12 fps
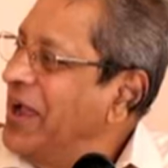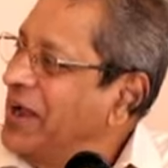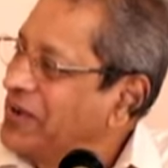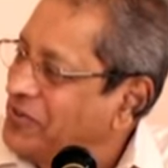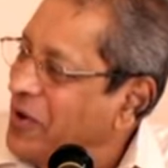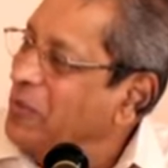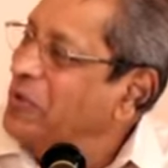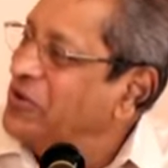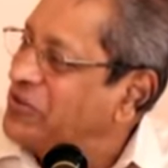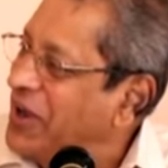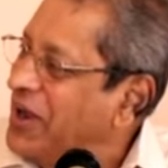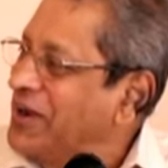And
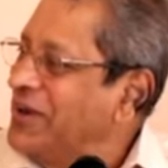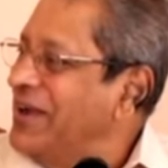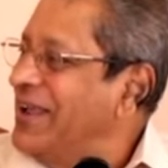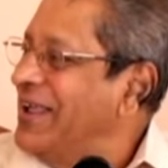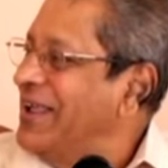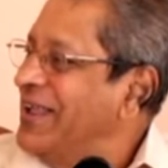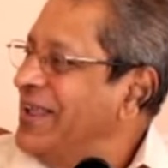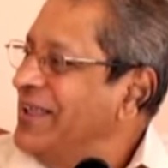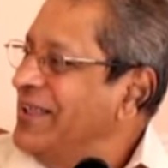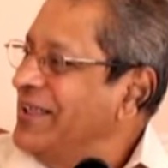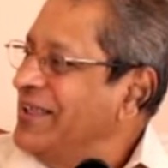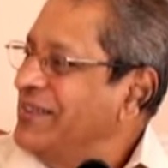Swami said,
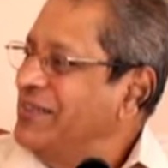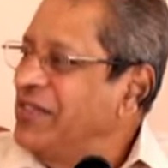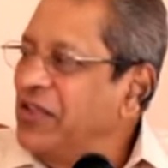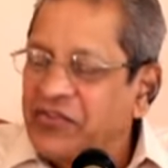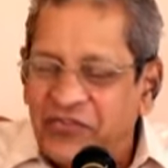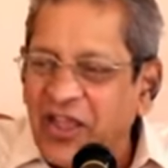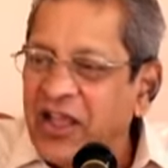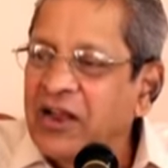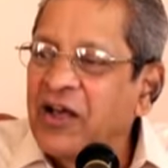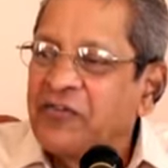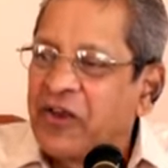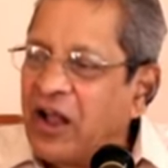this
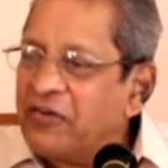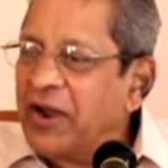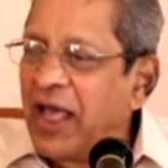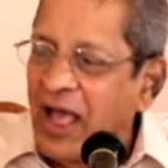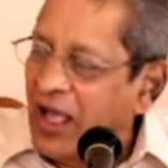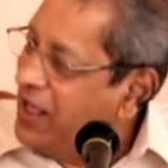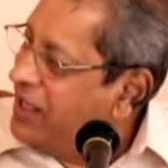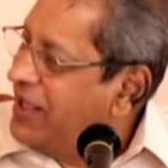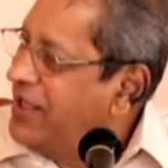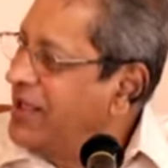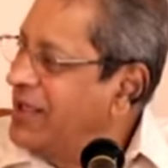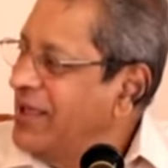chain of Ravana
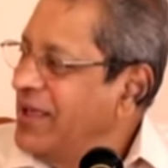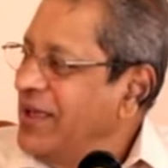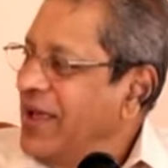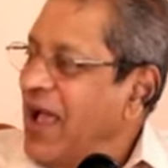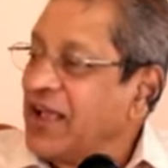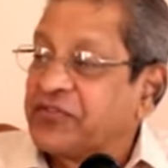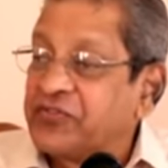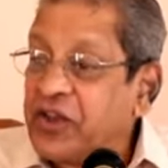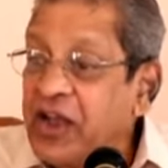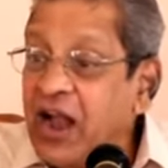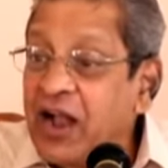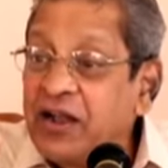has
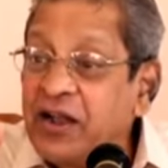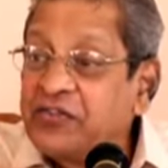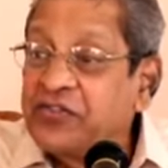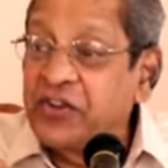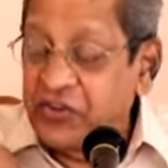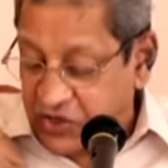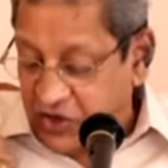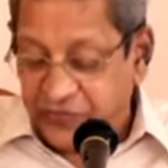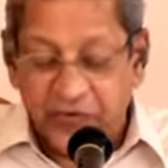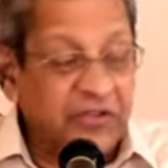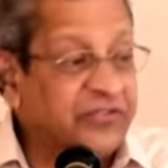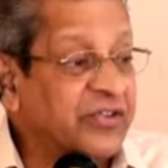
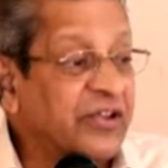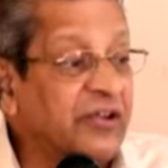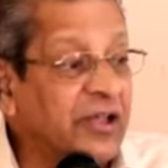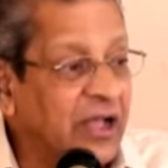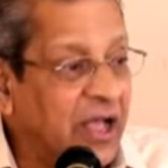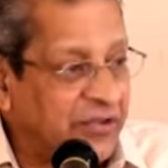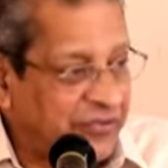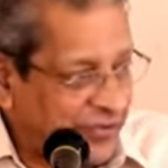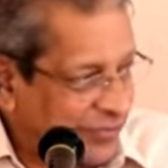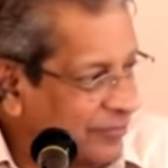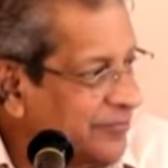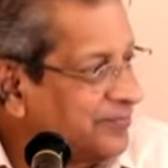365 Sivalingas.